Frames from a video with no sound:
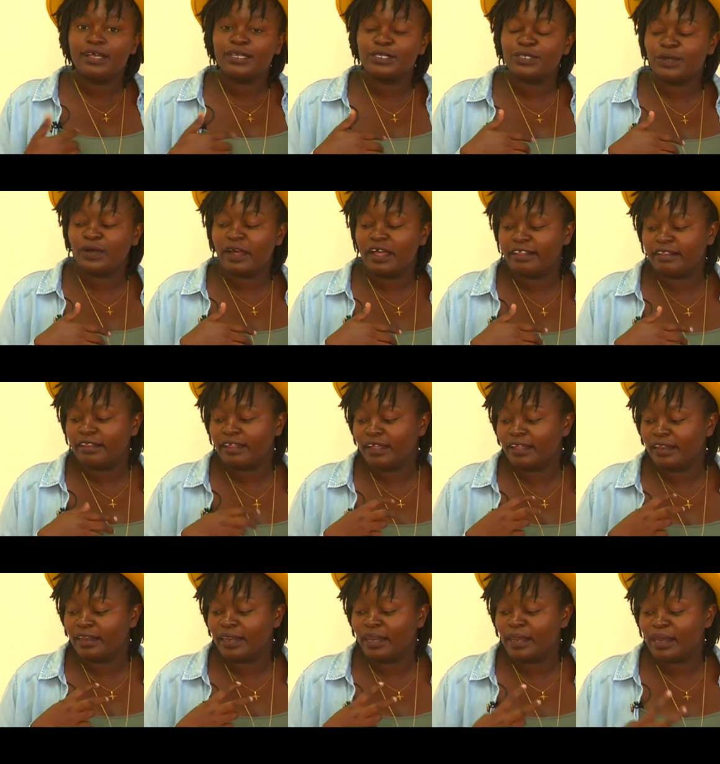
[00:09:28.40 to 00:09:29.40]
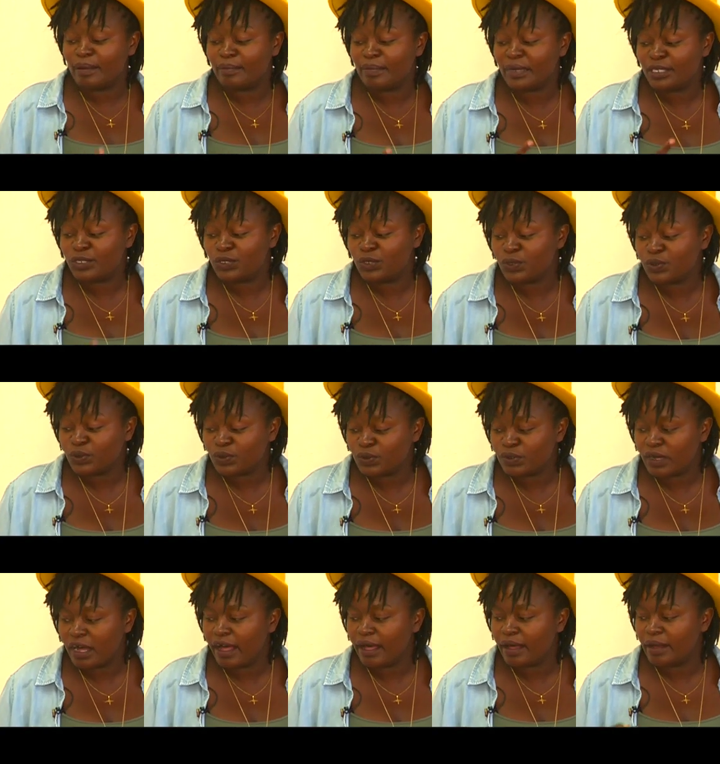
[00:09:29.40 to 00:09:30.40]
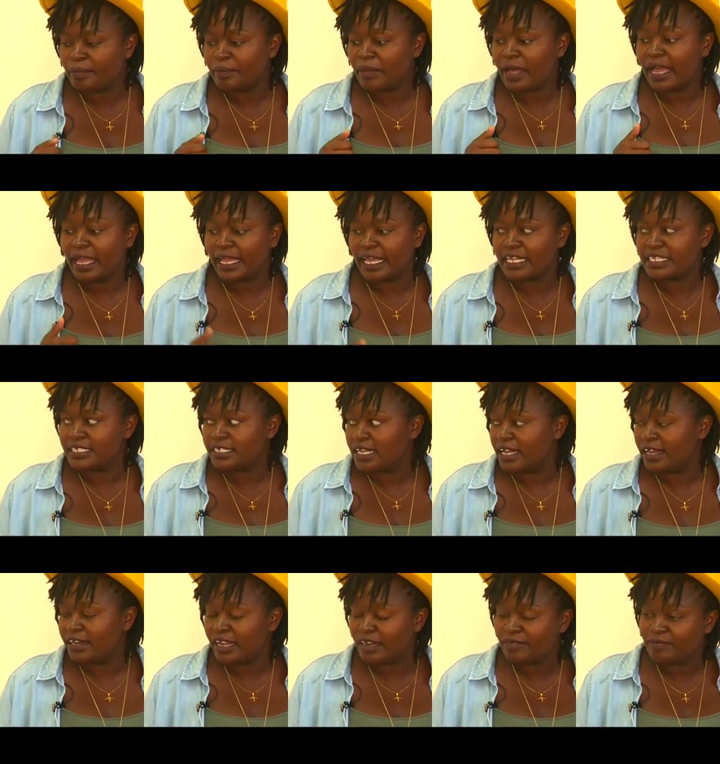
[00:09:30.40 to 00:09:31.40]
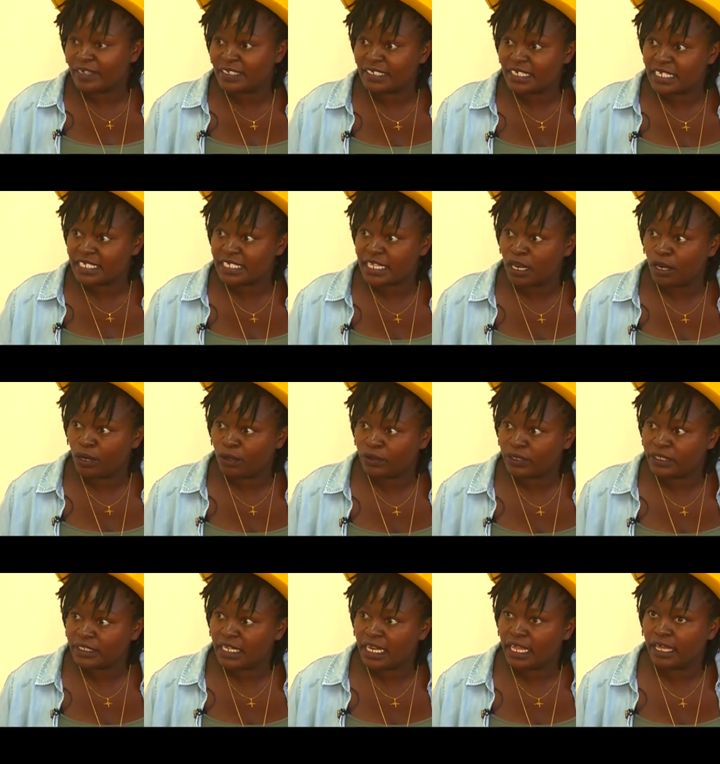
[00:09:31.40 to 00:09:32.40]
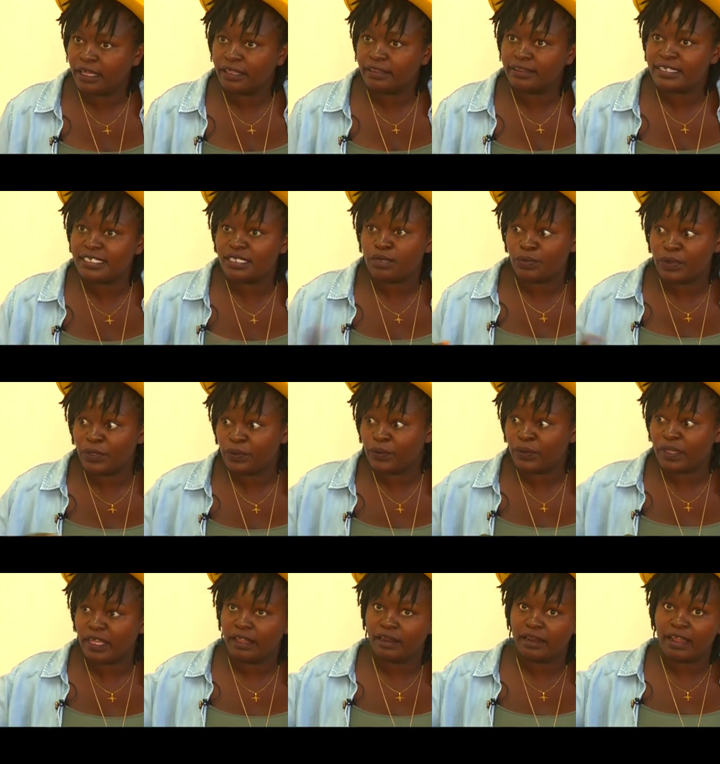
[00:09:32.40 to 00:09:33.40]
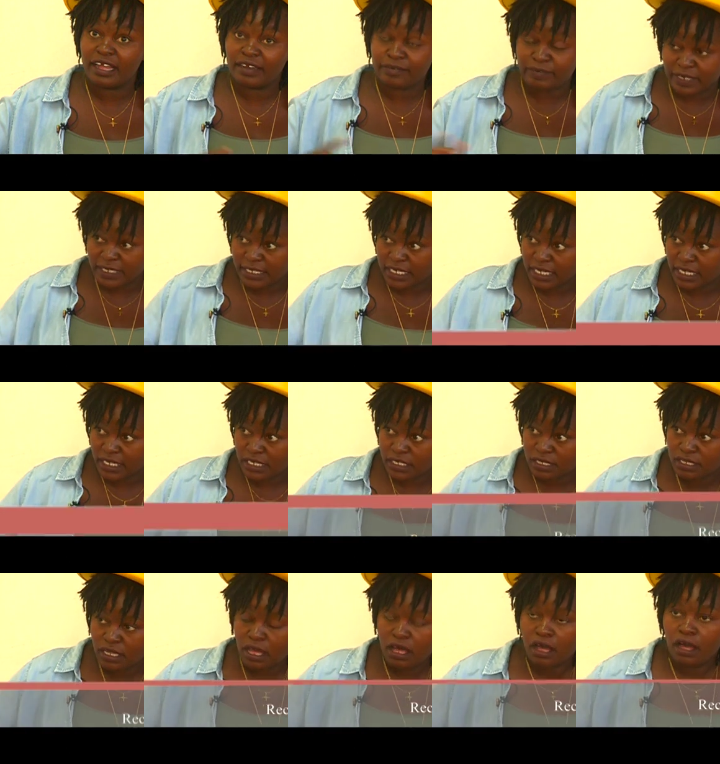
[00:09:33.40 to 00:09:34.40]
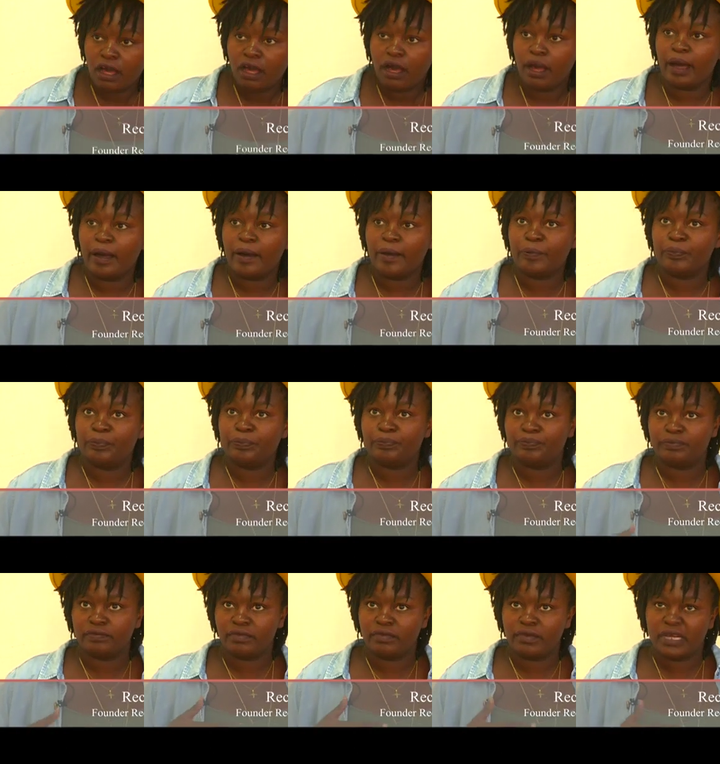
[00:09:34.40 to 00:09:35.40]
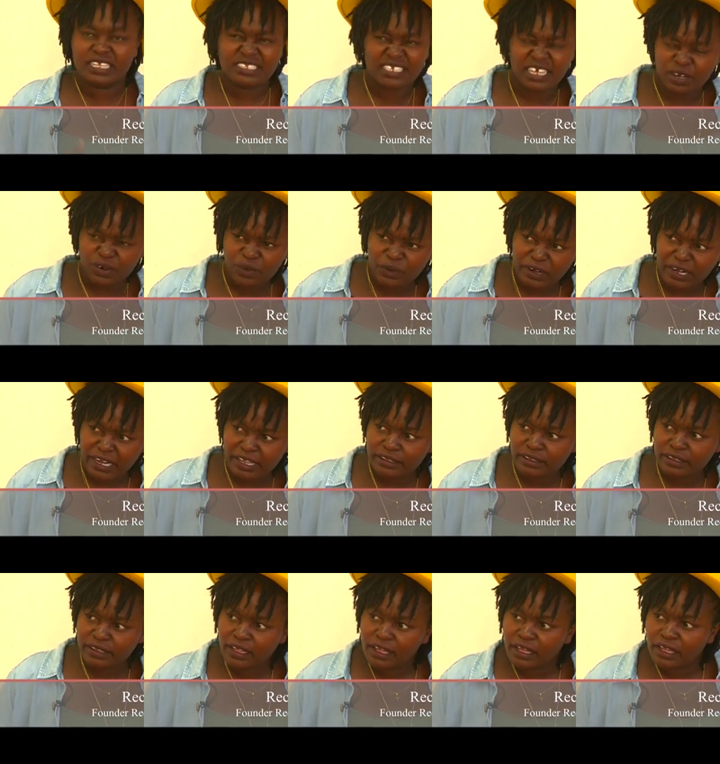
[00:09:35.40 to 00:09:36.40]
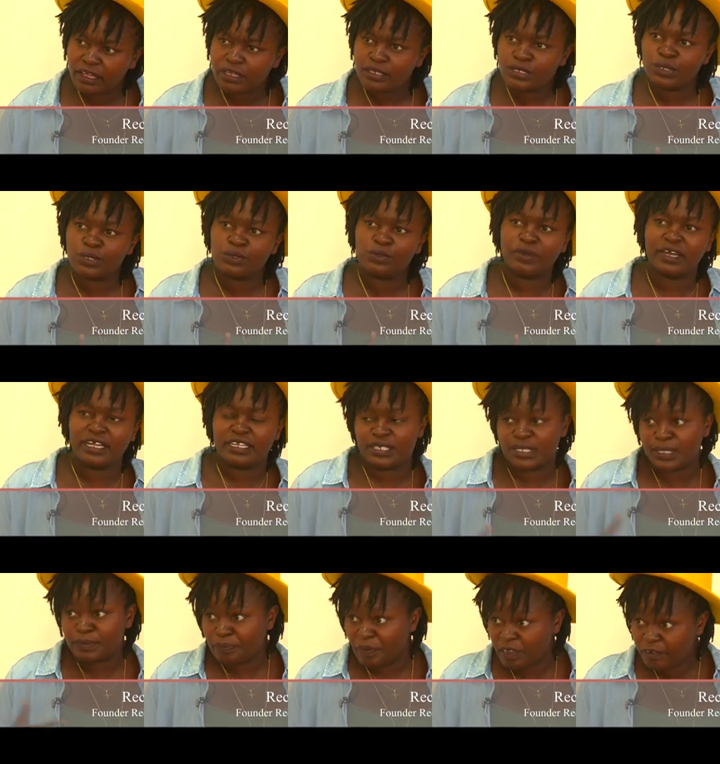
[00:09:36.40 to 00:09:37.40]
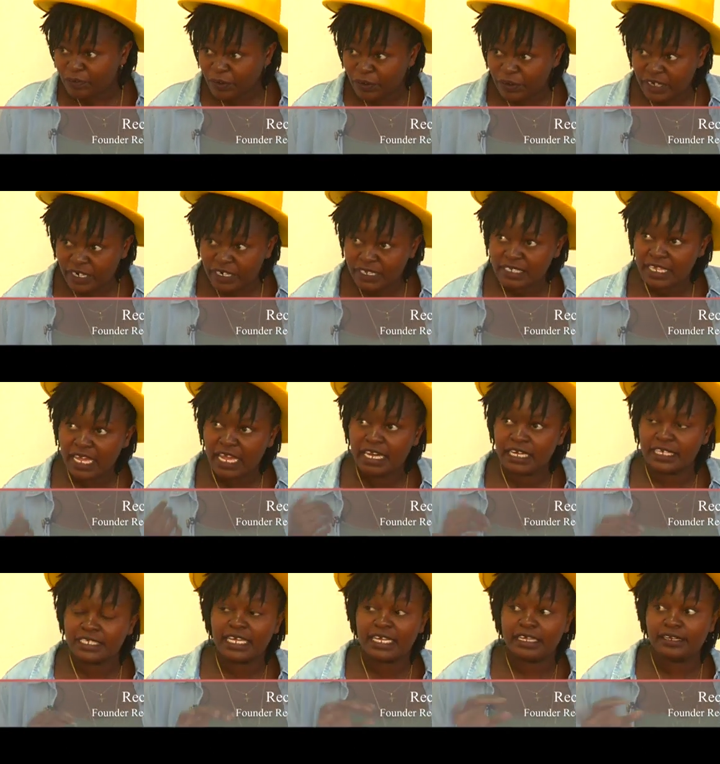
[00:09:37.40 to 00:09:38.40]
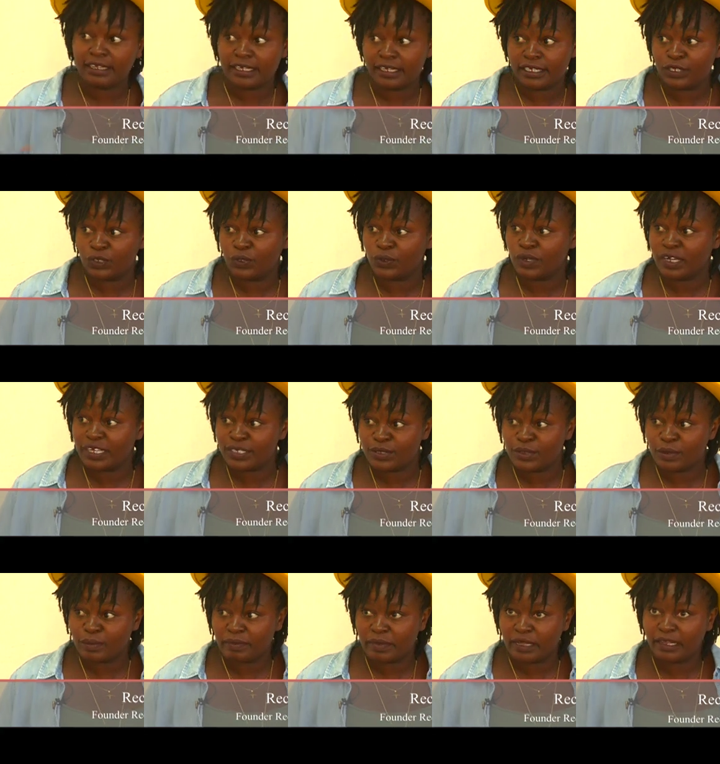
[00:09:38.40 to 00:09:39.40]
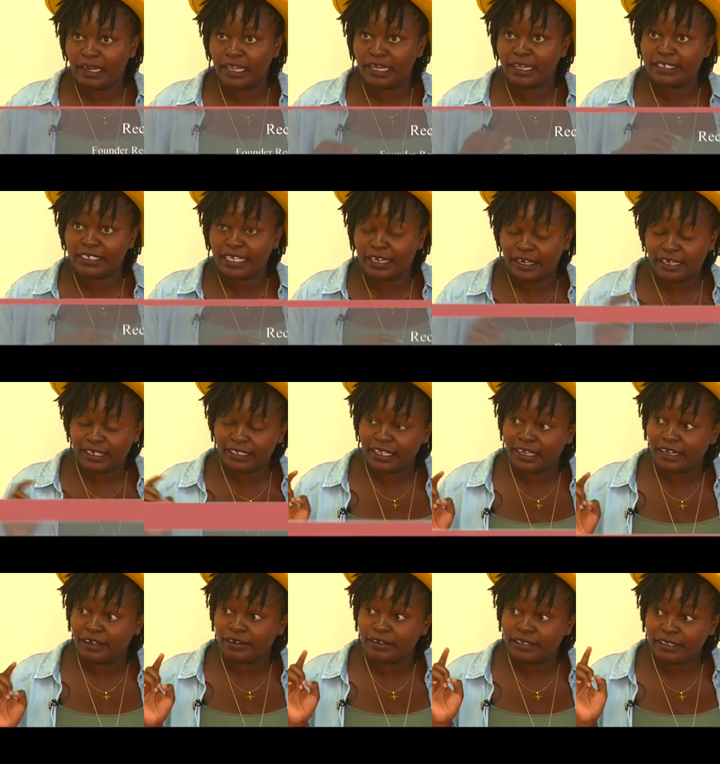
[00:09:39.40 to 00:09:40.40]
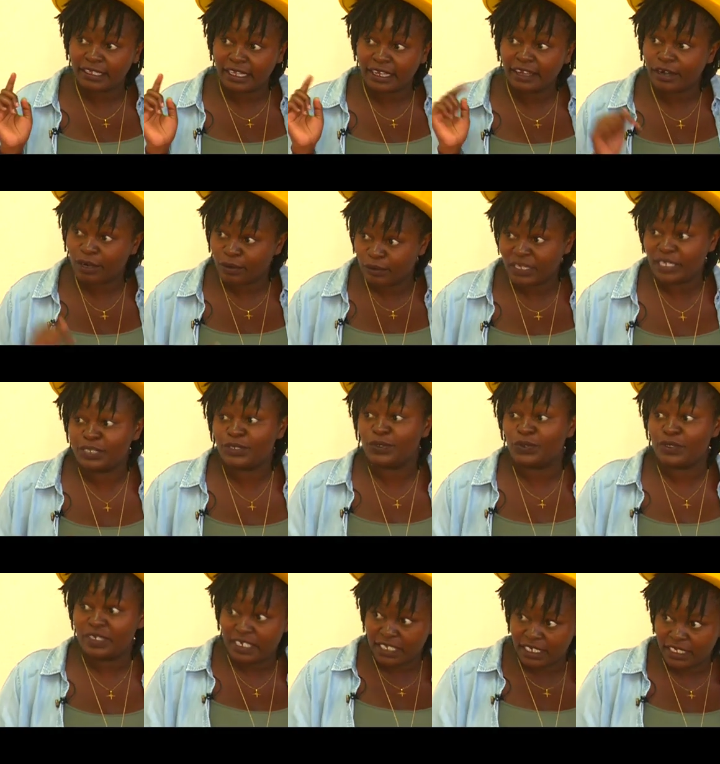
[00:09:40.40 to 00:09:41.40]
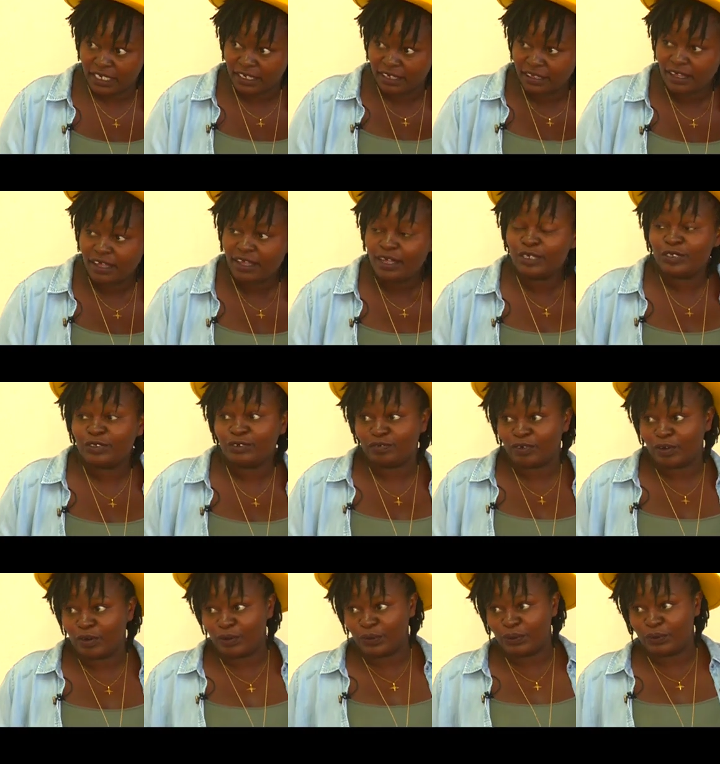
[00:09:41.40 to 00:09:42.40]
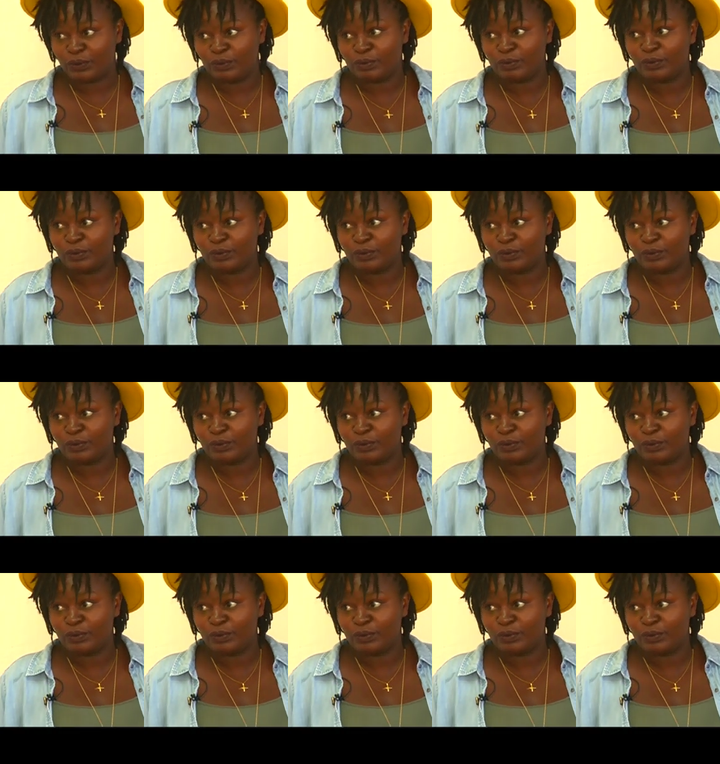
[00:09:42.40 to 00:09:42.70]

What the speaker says: So, and then number 2, I can try and advertise a lot. Like there's a way you can advertise. It's an online thing, so you can just pay for it and direct your customer, like direct the crowd that you need to follow you.